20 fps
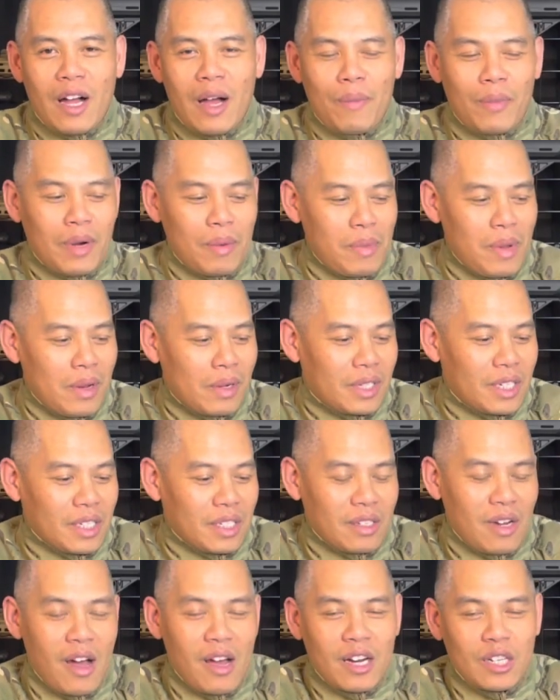I'm going to be
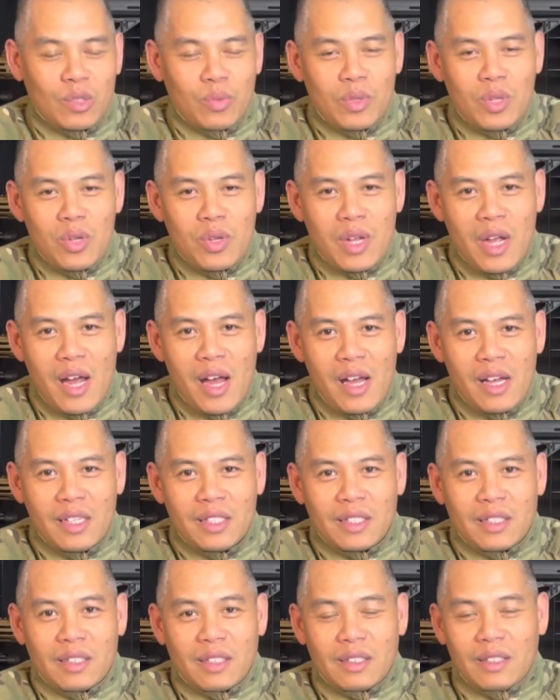just honest with you
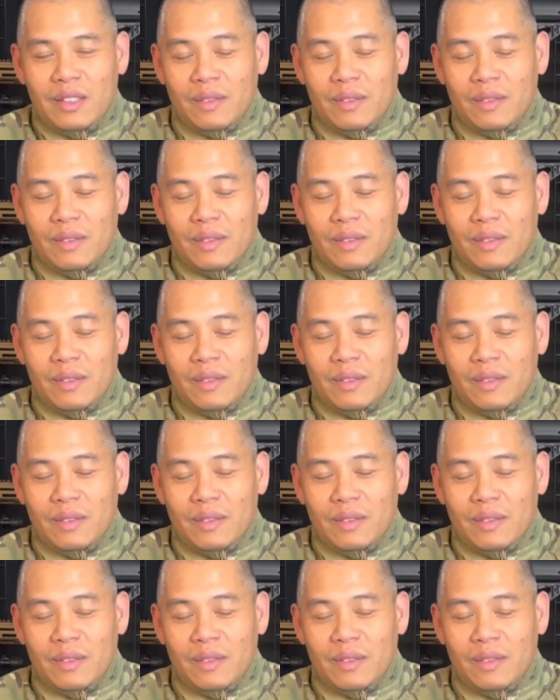guys.